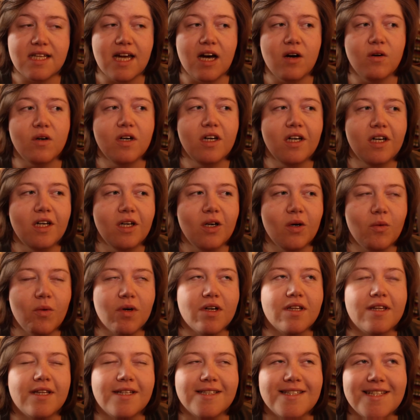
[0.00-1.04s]
Now,
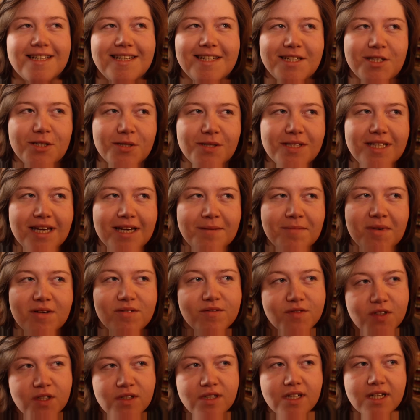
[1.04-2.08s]
one of the things that I do say in my
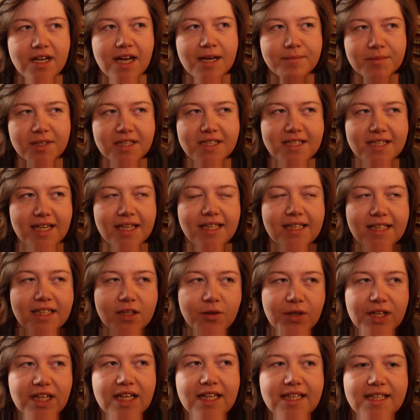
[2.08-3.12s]
review that I am going to say here
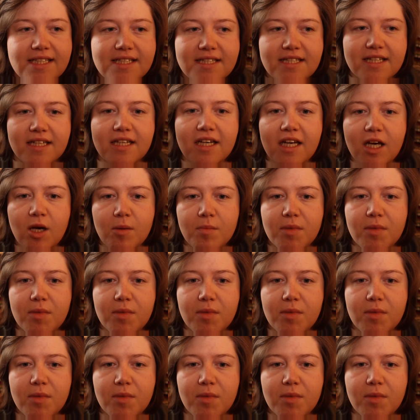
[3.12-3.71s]
quickly is that